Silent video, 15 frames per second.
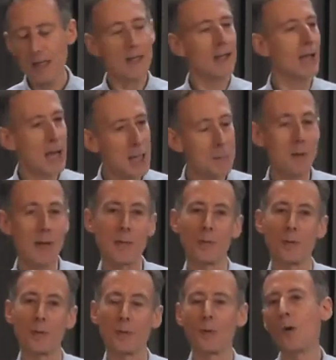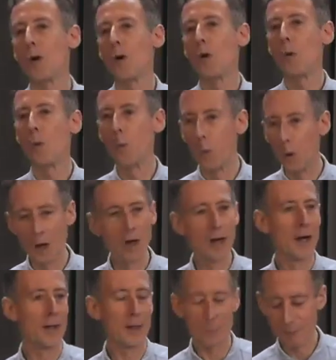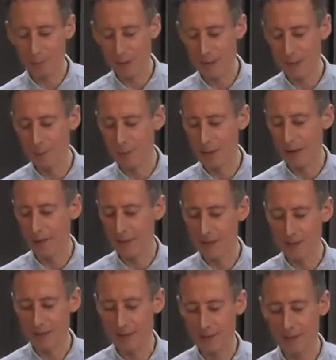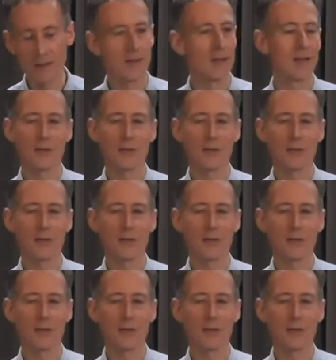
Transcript: gay people were an oppressed minority,